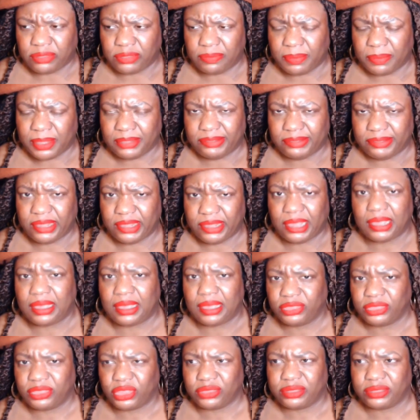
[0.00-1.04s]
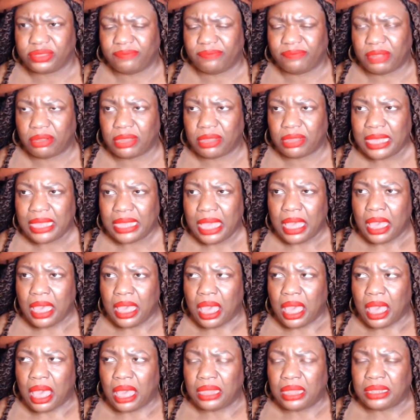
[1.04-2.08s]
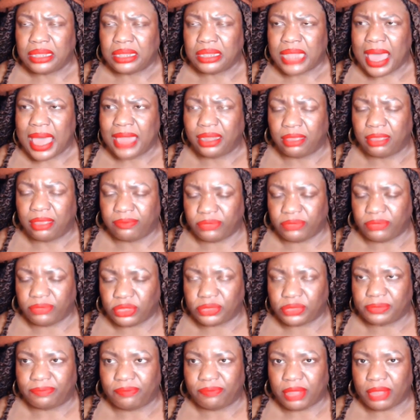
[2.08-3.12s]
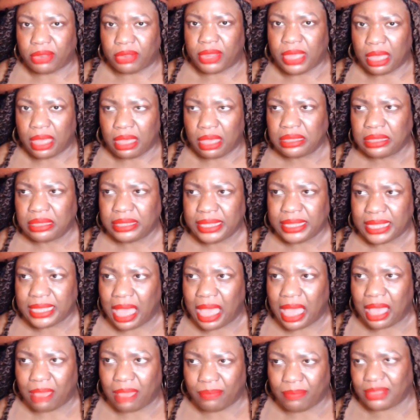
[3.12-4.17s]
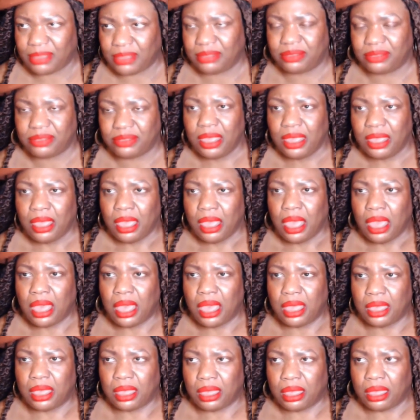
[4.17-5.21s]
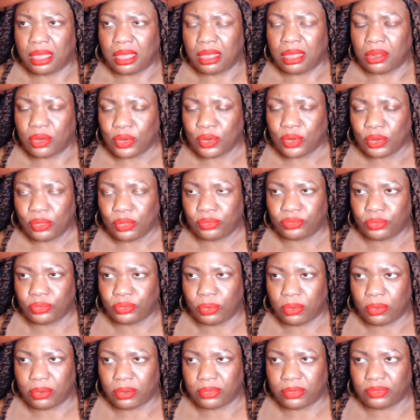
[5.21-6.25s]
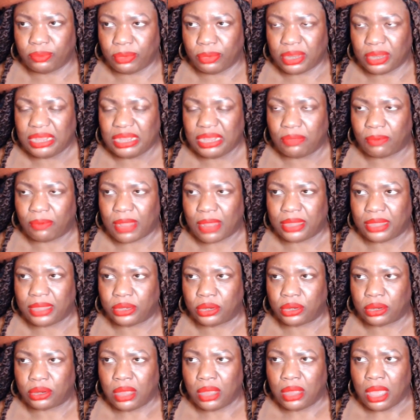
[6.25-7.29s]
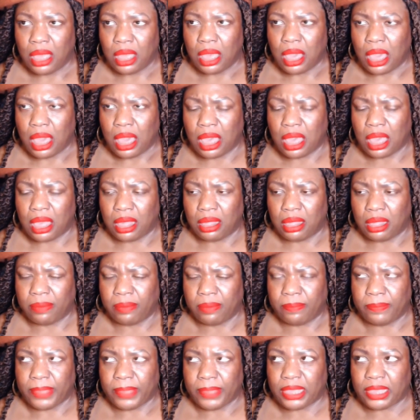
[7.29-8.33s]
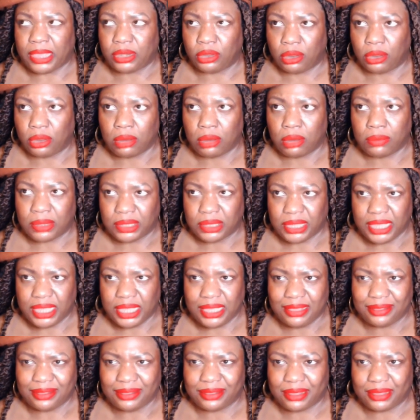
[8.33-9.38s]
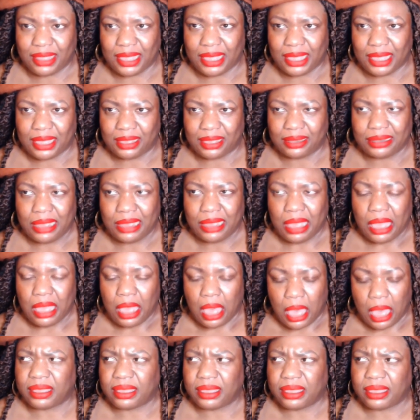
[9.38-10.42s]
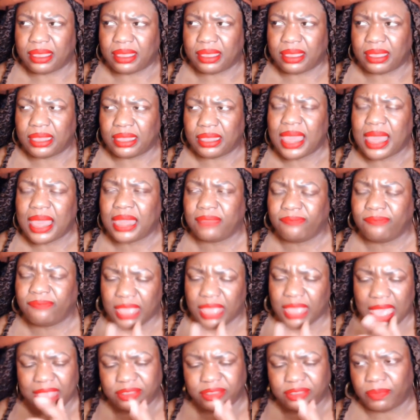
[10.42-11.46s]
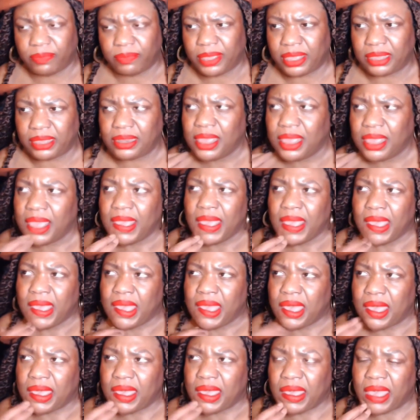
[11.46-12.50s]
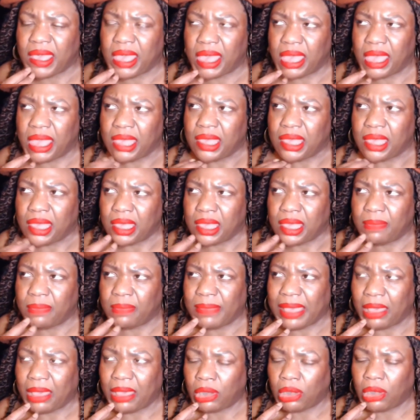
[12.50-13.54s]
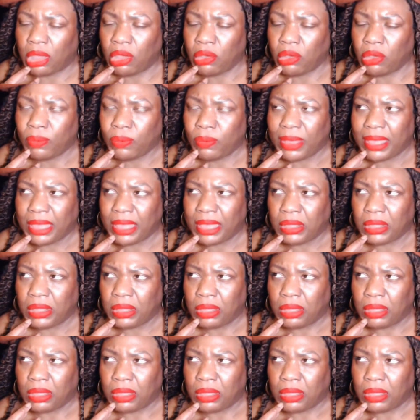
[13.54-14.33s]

been seeing just a very, a lot of just very ugly comments uh, hurled towards Brittney Griner um, in her release. And uh, a lot of it has been uh, about, oh, well,